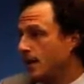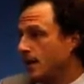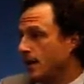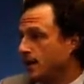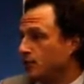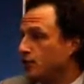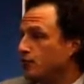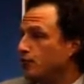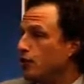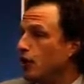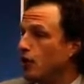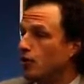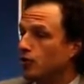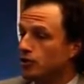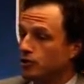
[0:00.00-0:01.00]
As you
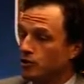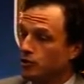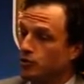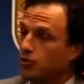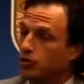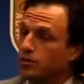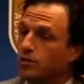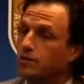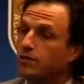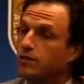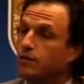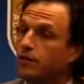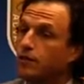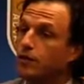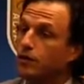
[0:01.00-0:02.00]
know, it's notoriously
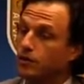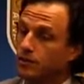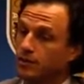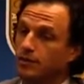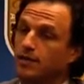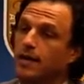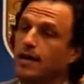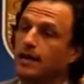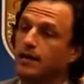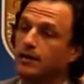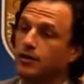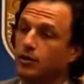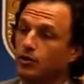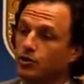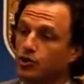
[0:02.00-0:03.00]
difficult to
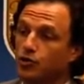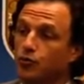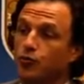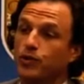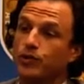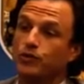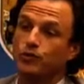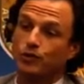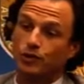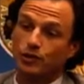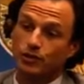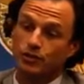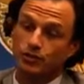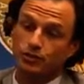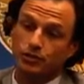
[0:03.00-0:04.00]
diagnose ureteral
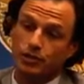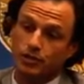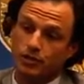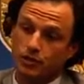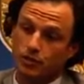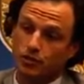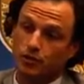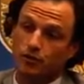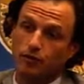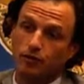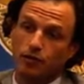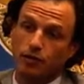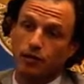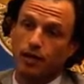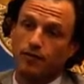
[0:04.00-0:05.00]
injuries, so if you
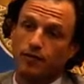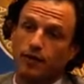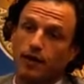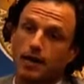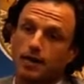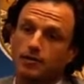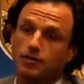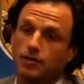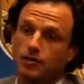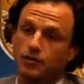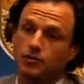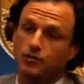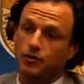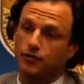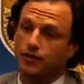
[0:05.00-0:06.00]
can let the
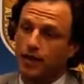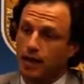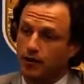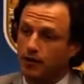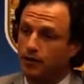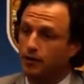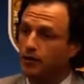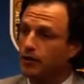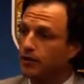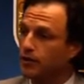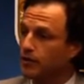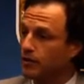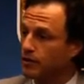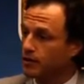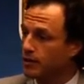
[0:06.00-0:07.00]
contrast drift down into the
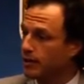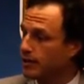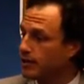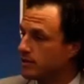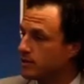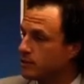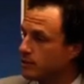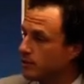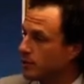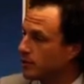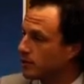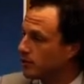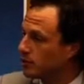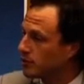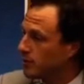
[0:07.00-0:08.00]
ureters and get some good
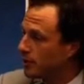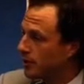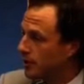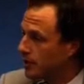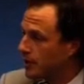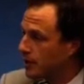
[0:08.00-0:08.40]
pictures there,